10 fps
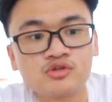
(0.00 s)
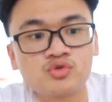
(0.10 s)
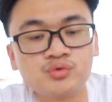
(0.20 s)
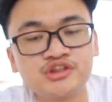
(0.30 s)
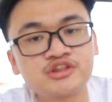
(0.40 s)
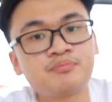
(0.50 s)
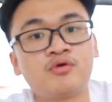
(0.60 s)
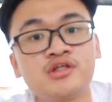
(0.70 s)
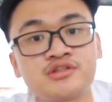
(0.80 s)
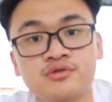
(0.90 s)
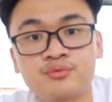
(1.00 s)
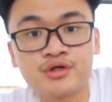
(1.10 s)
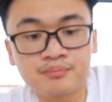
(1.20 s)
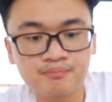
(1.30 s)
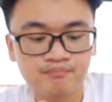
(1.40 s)
to just polish the
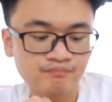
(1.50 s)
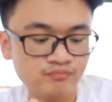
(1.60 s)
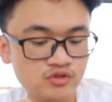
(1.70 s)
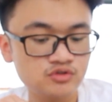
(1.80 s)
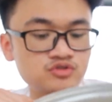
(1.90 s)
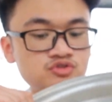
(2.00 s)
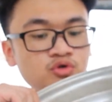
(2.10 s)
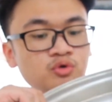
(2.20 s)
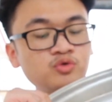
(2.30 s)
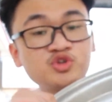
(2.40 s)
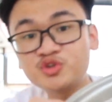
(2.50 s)
rim. So